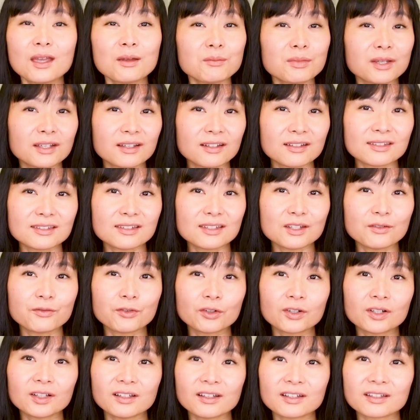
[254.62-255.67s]
Because if
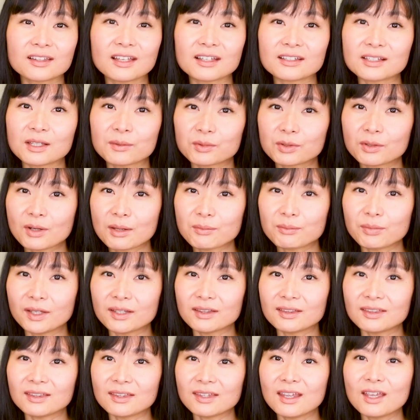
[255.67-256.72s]
you click that subscribe
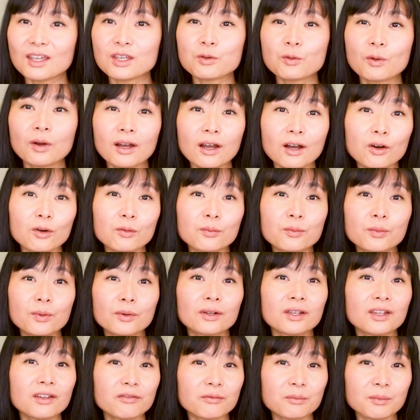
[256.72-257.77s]
button, you will
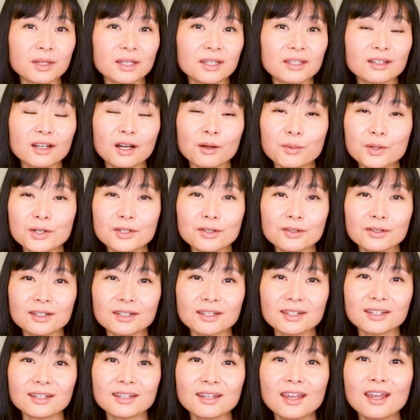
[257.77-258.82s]
help give me the
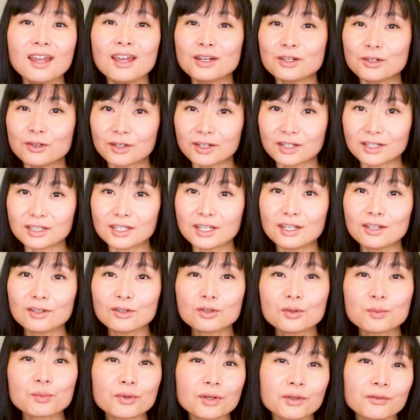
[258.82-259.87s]
opportunity to continue
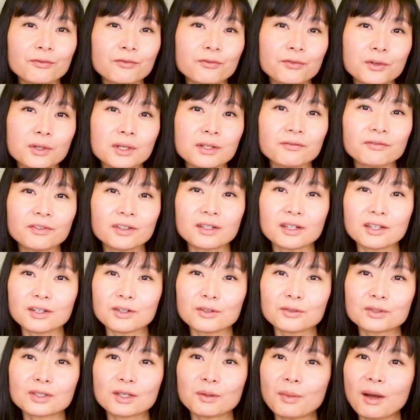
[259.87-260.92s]
to bring free
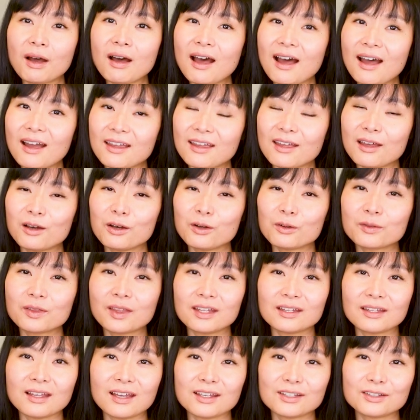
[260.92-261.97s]
videos about eye health
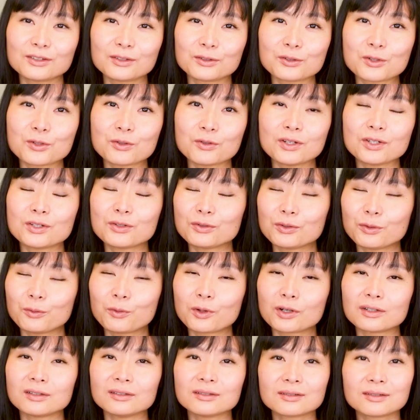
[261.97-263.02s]
and eye surgery to the
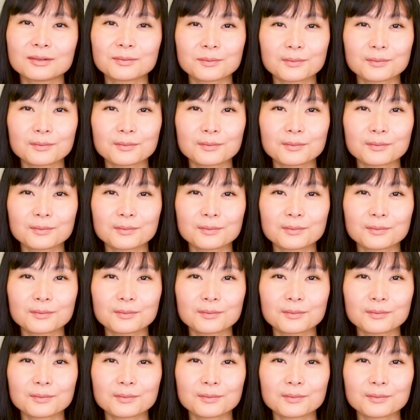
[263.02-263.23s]
world.